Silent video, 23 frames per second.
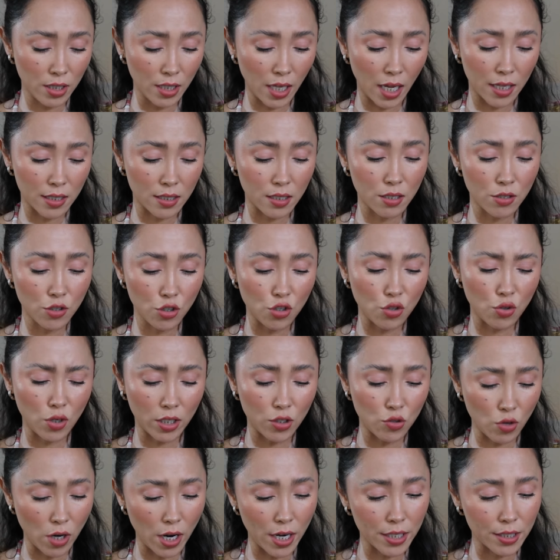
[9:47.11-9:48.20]
that, just so I can
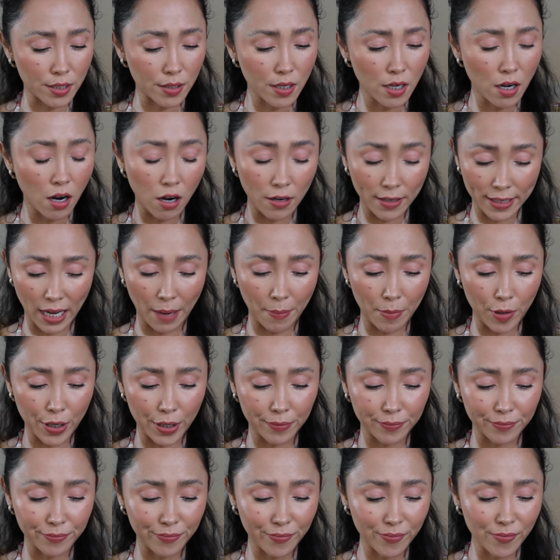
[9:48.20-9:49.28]
try it on camera.